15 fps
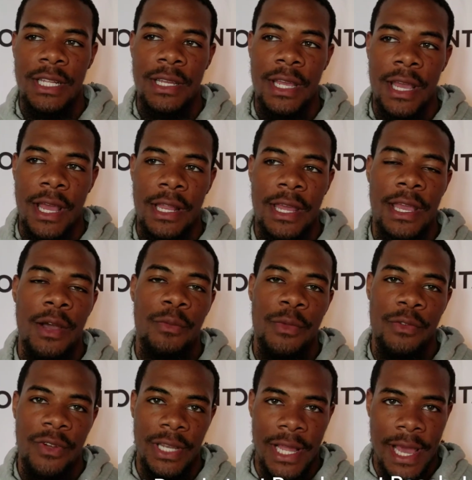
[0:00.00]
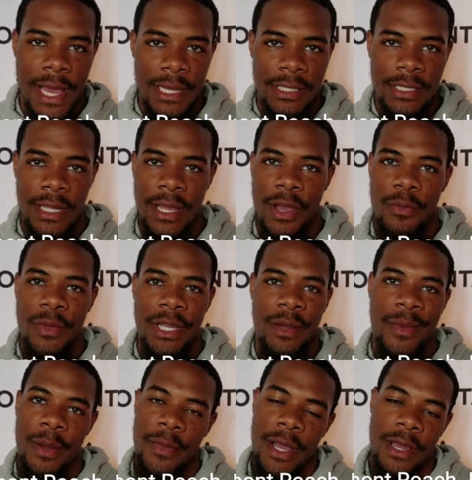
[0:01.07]
They they helped me relax. They helped me
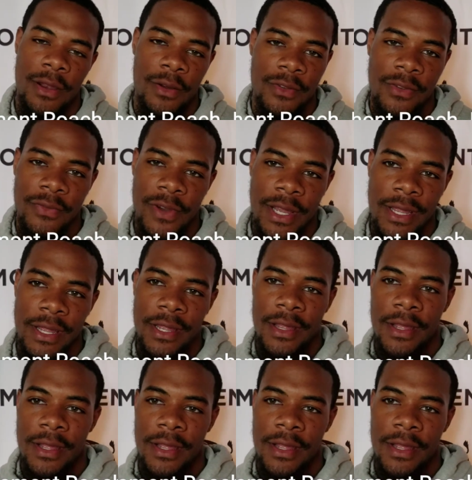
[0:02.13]
get my mind off the fight.